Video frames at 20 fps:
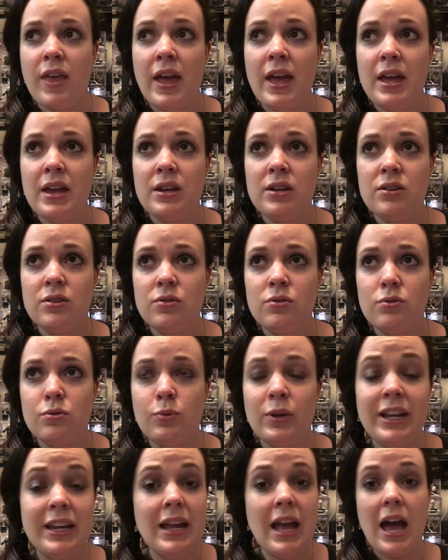then
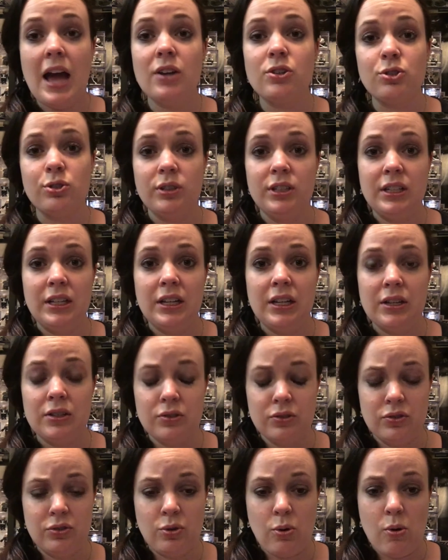we actually
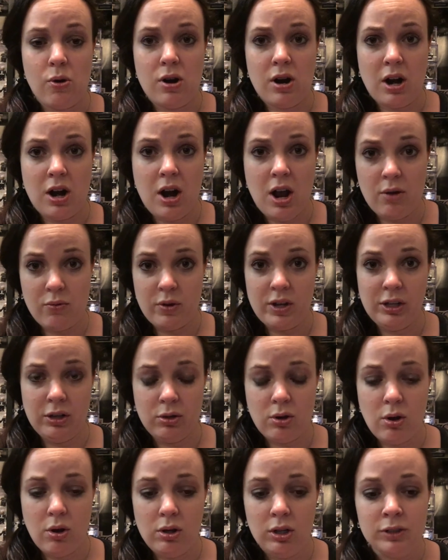score a real
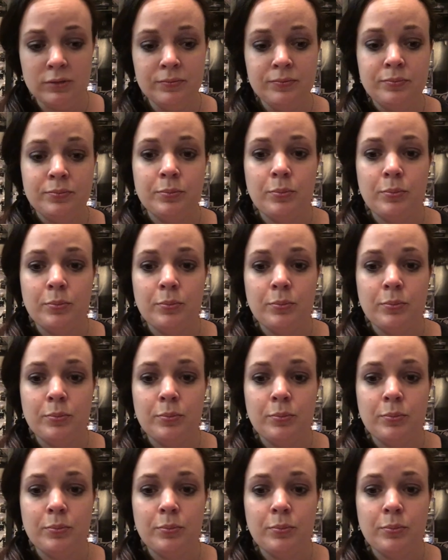goal.